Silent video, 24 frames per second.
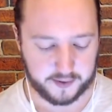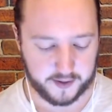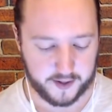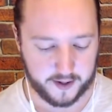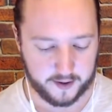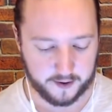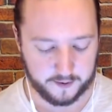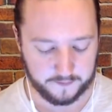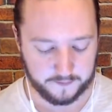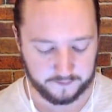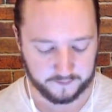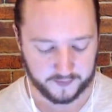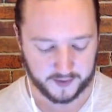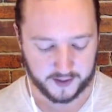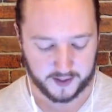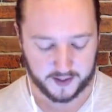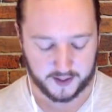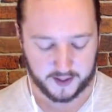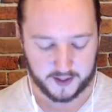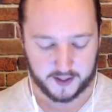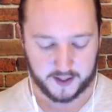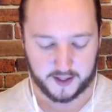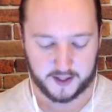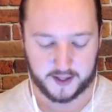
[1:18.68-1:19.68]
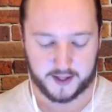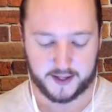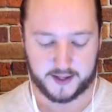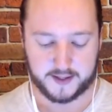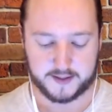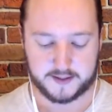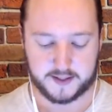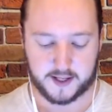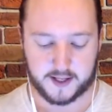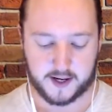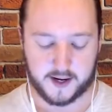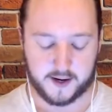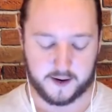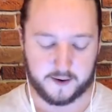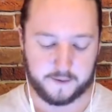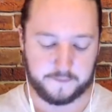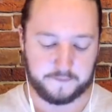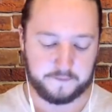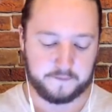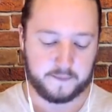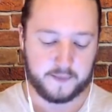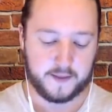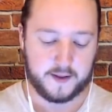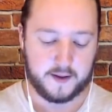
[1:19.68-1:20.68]
player, and uh,
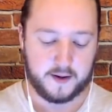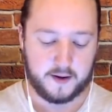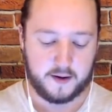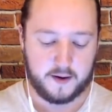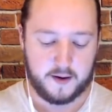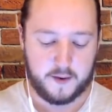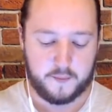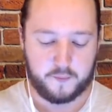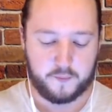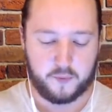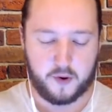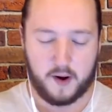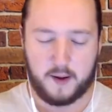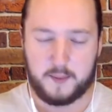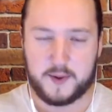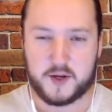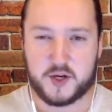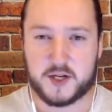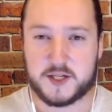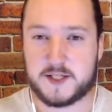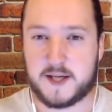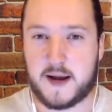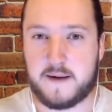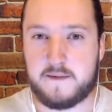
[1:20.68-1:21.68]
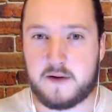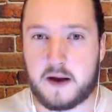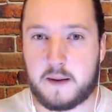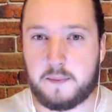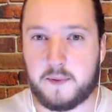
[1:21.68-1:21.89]
probably just saved